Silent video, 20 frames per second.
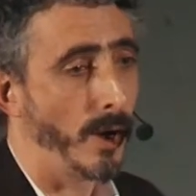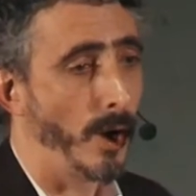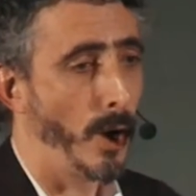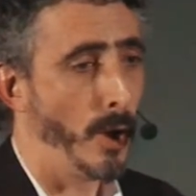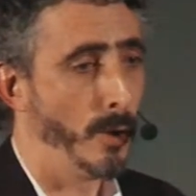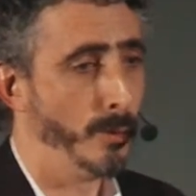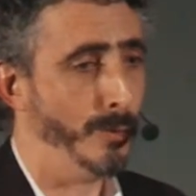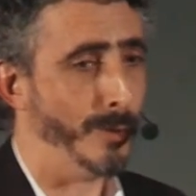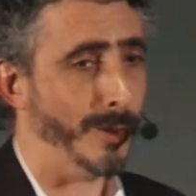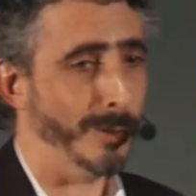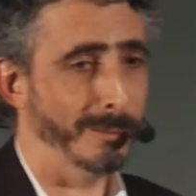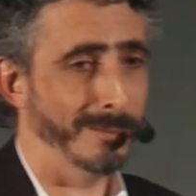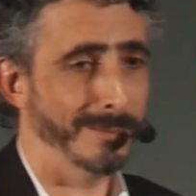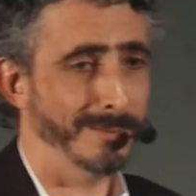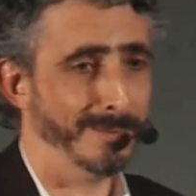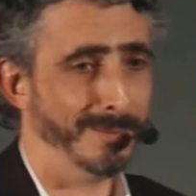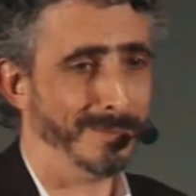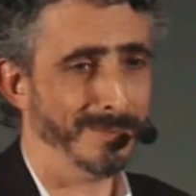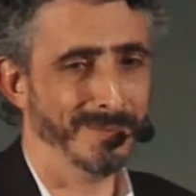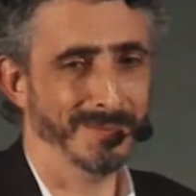clone them
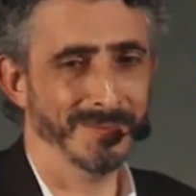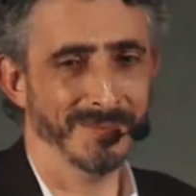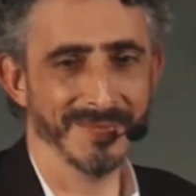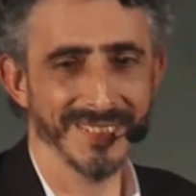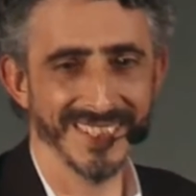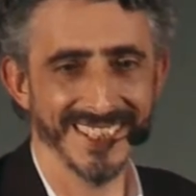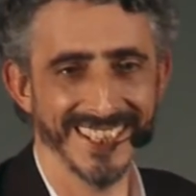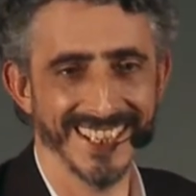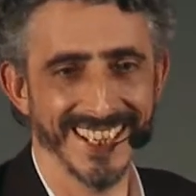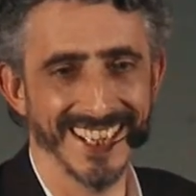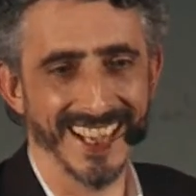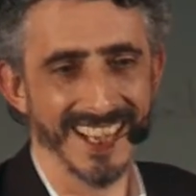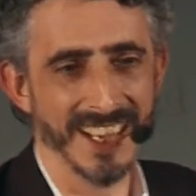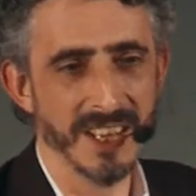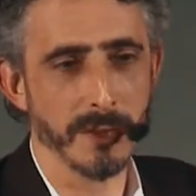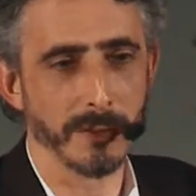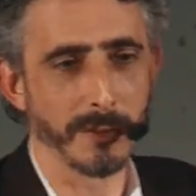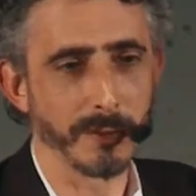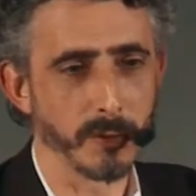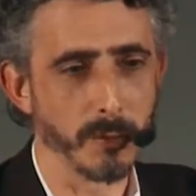
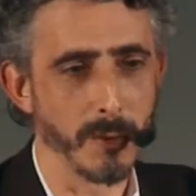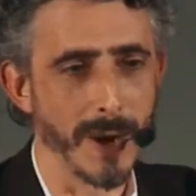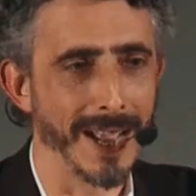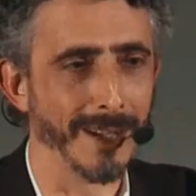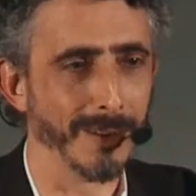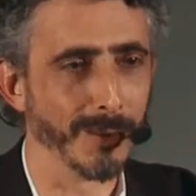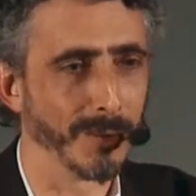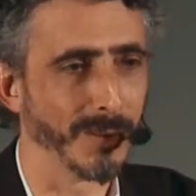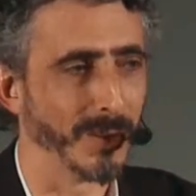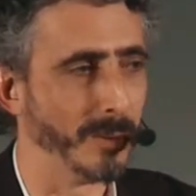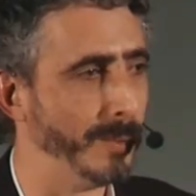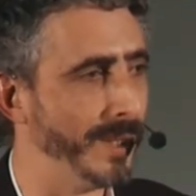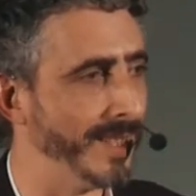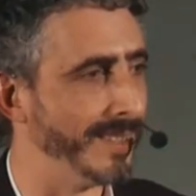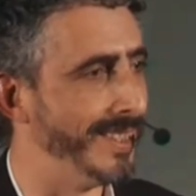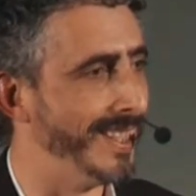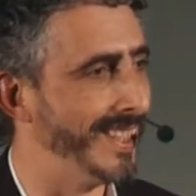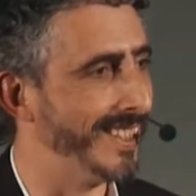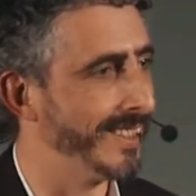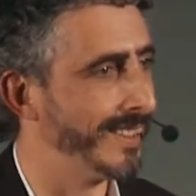throughout the
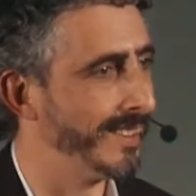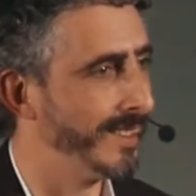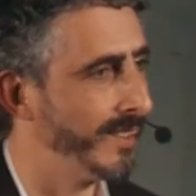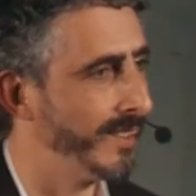business,